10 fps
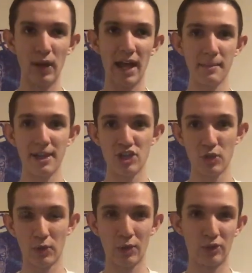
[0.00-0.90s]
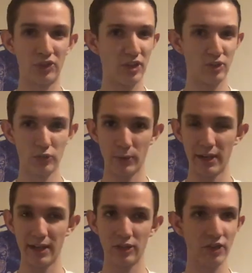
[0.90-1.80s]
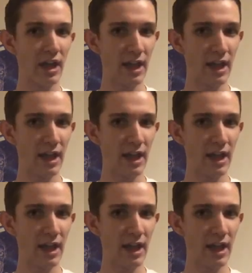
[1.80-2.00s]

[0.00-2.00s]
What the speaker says: animated short called Season's Greetings.